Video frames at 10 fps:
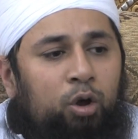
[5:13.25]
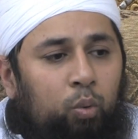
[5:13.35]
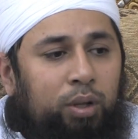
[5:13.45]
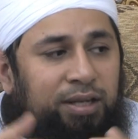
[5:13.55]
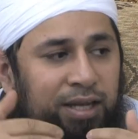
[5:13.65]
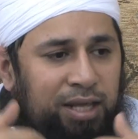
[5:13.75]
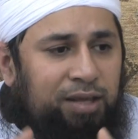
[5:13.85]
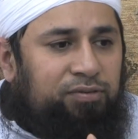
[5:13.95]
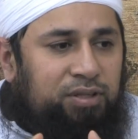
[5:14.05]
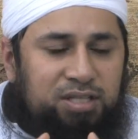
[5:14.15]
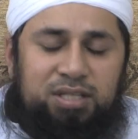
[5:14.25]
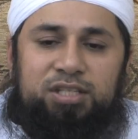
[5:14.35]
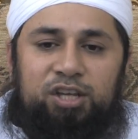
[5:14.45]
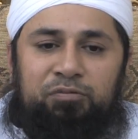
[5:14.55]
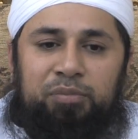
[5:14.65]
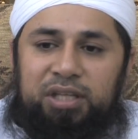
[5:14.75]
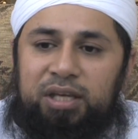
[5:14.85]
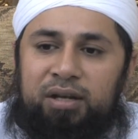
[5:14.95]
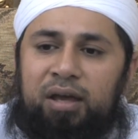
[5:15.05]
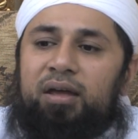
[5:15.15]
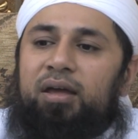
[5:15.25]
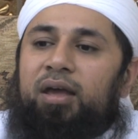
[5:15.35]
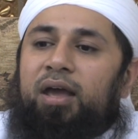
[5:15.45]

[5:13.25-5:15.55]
will leave the city of Medina